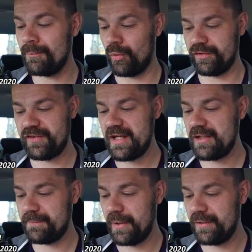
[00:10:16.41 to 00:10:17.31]
More
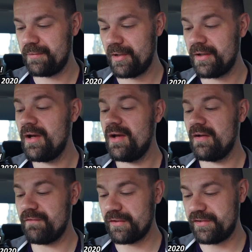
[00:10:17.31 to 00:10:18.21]
Psychic Pokemon,
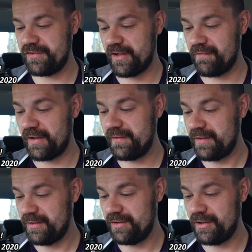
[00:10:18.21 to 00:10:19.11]
first discovered in
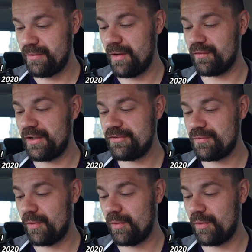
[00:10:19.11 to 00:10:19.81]
the Unova region,